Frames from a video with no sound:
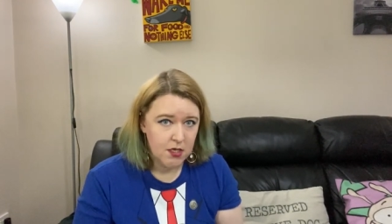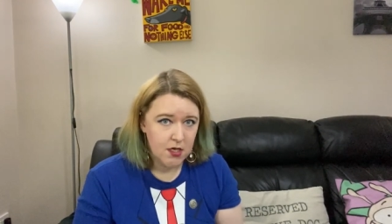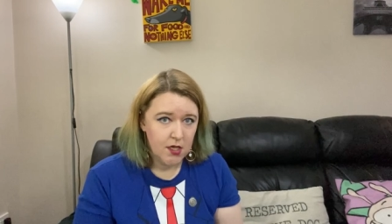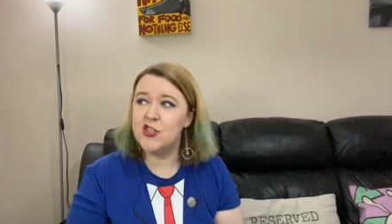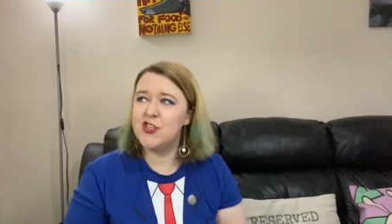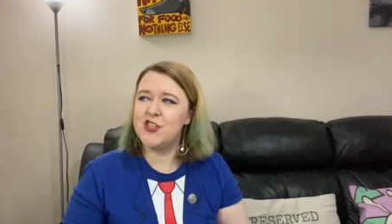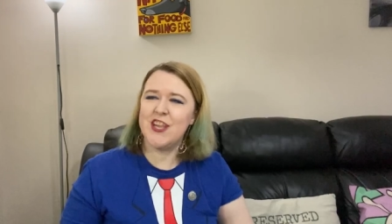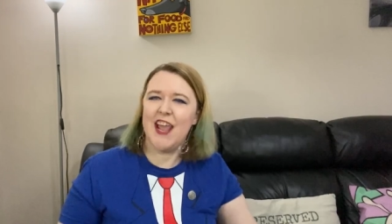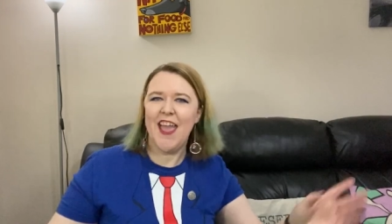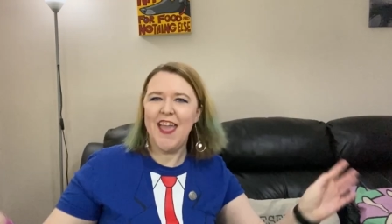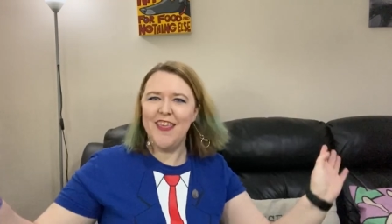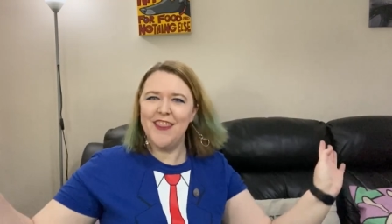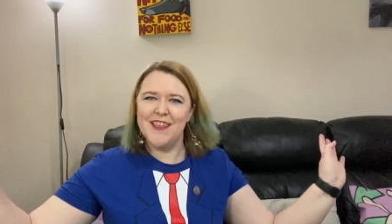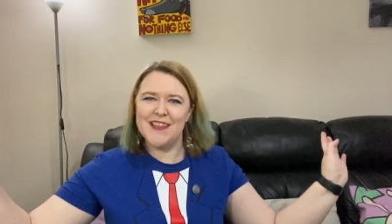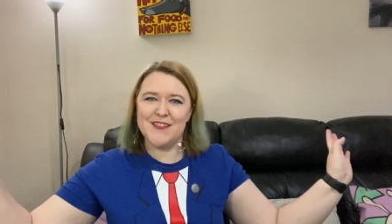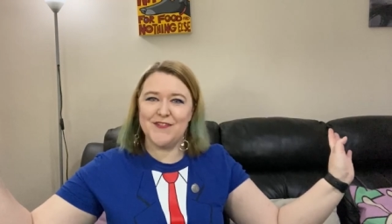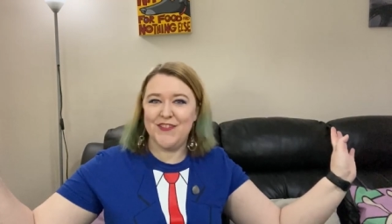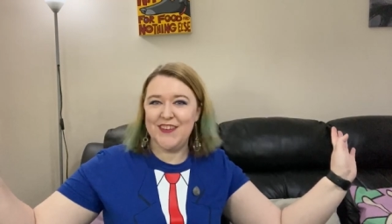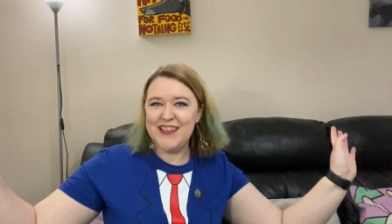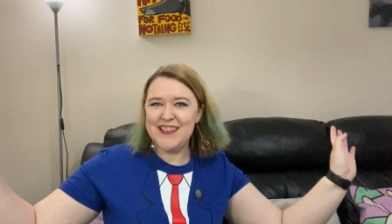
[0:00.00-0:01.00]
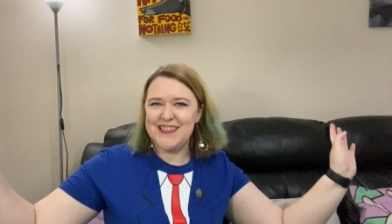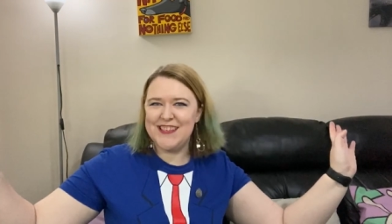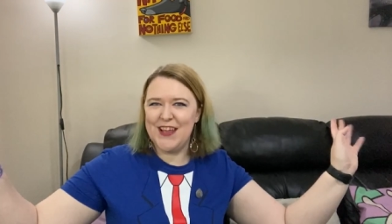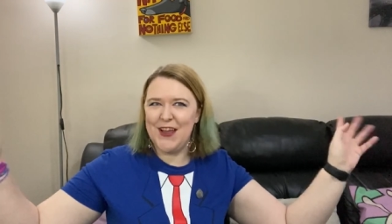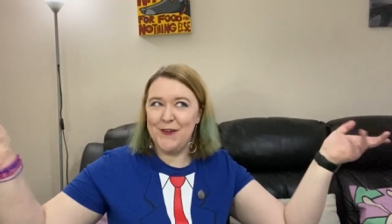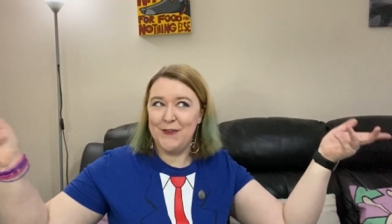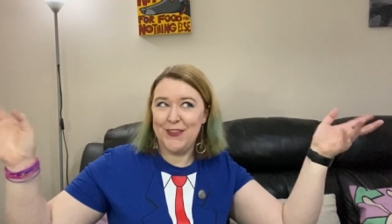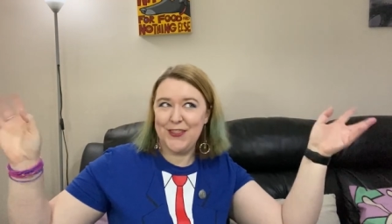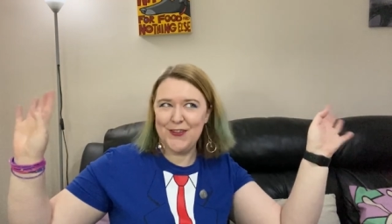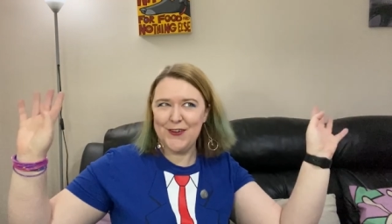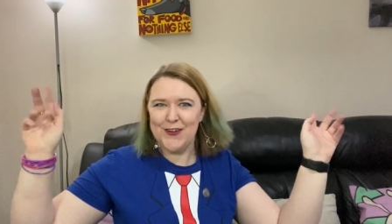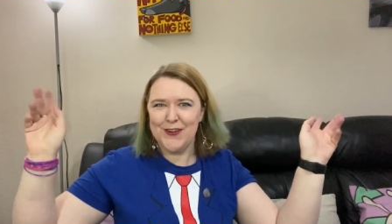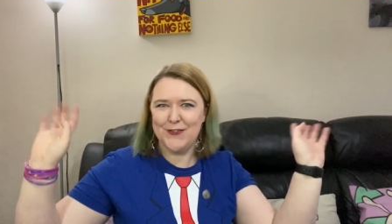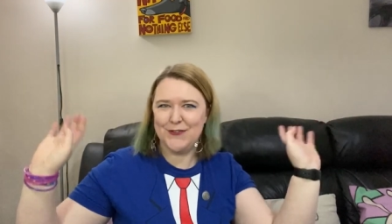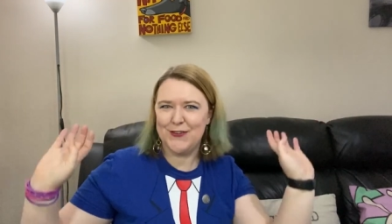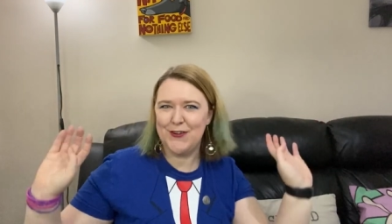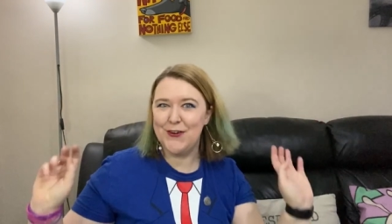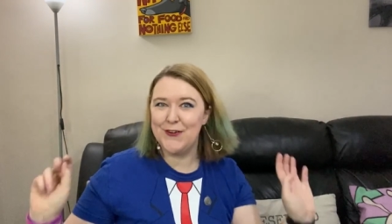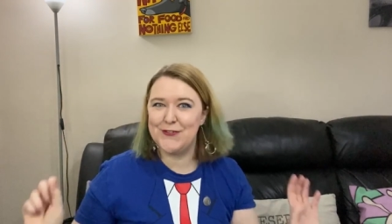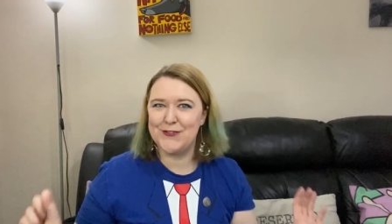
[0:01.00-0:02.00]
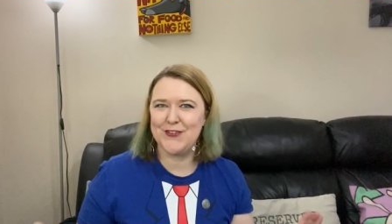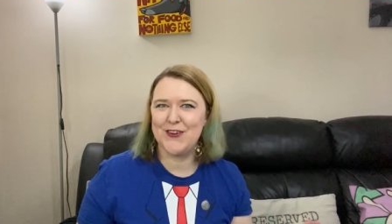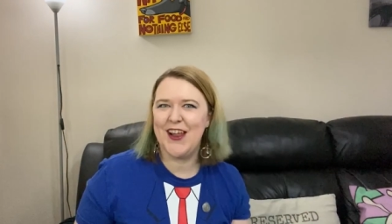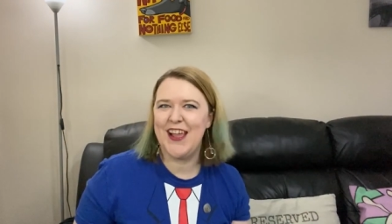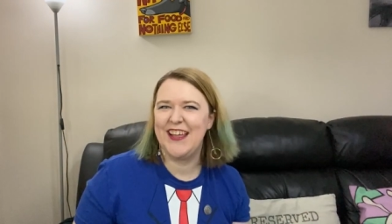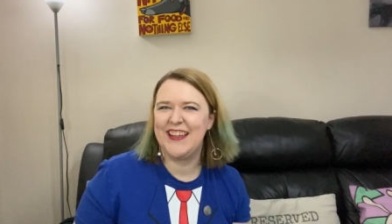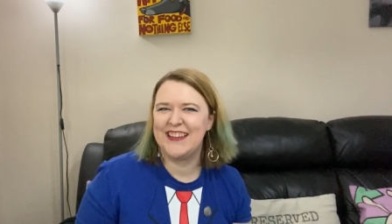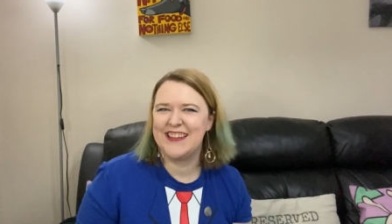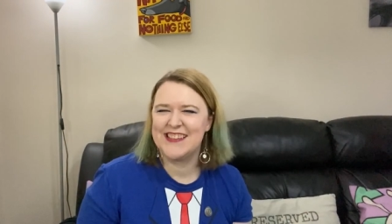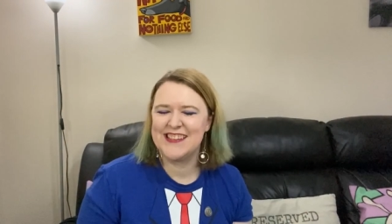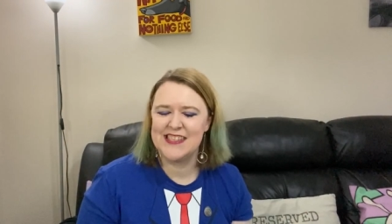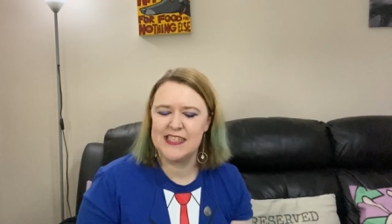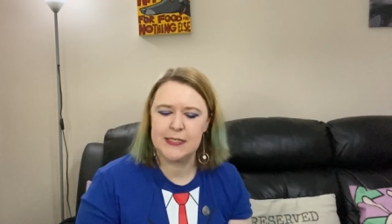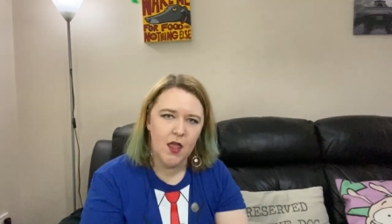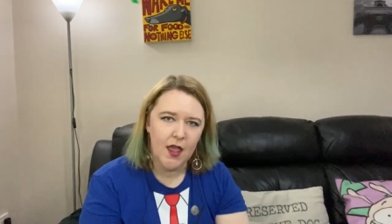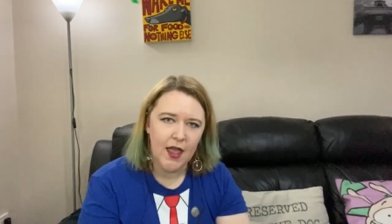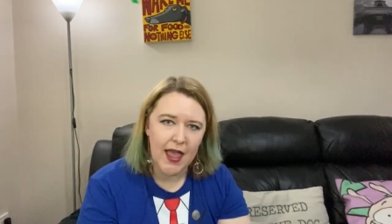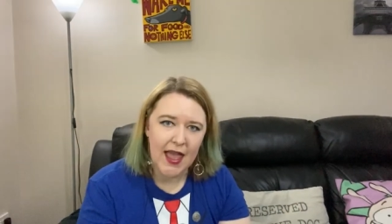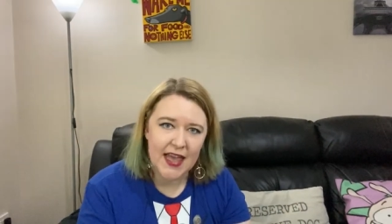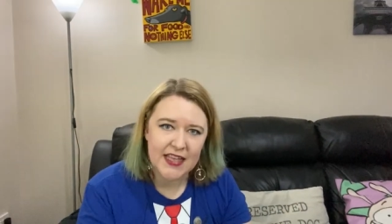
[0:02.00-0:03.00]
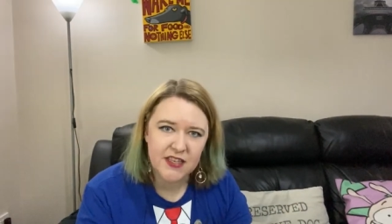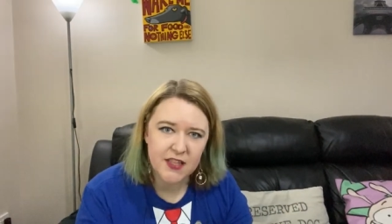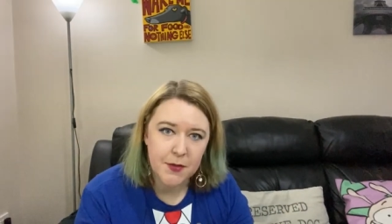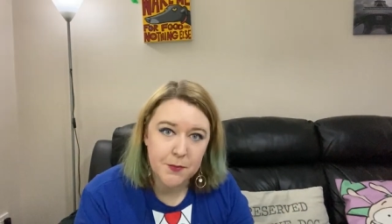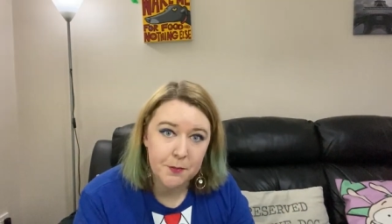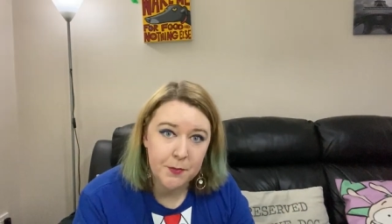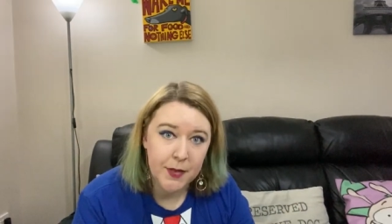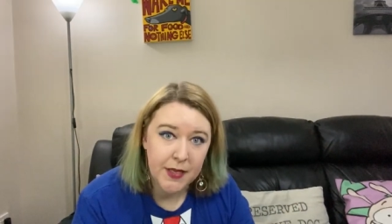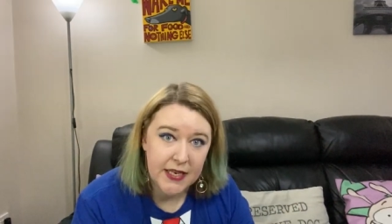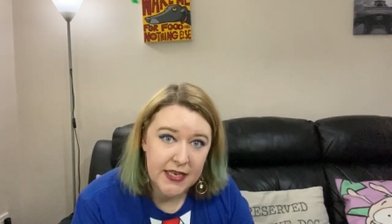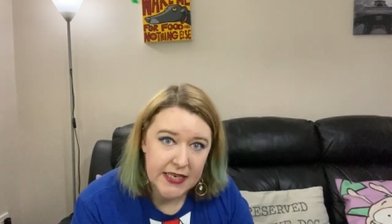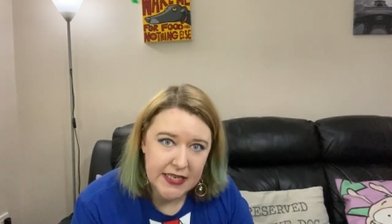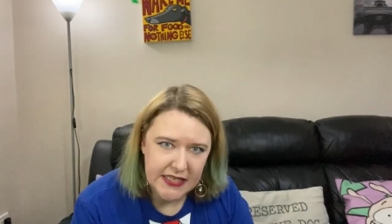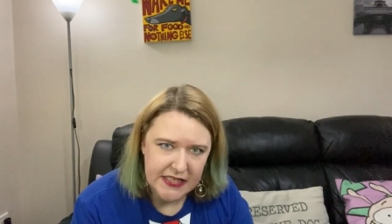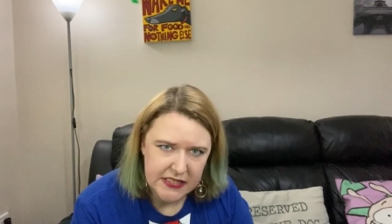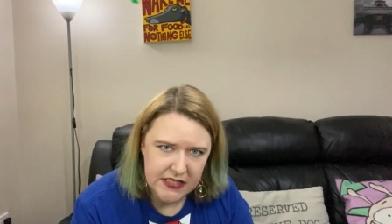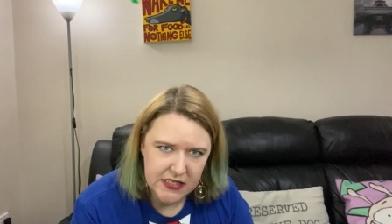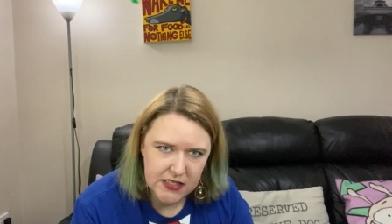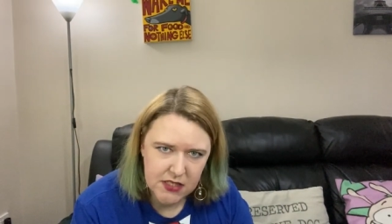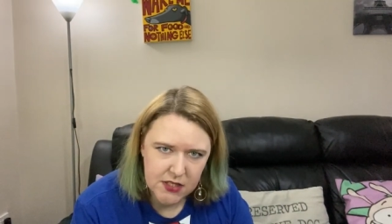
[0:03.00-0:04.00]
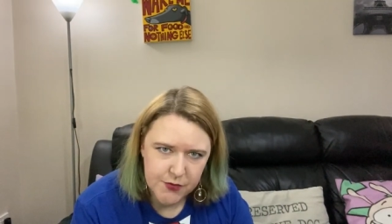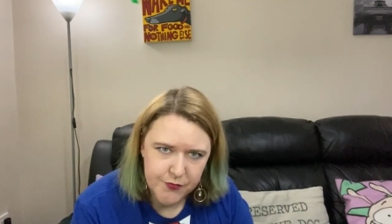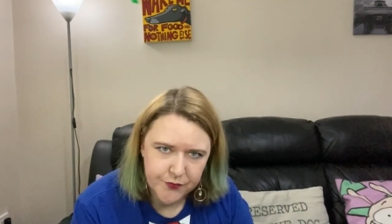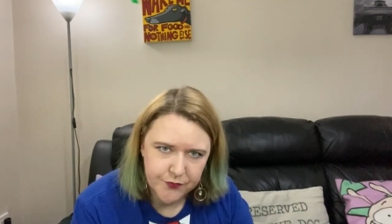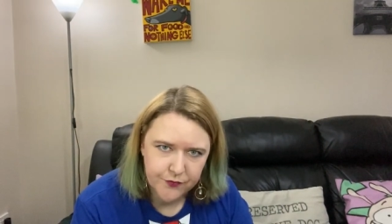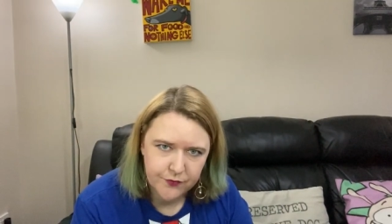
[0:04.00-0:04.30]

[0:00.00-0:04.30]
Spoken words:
Share this video with all of your friends and the police.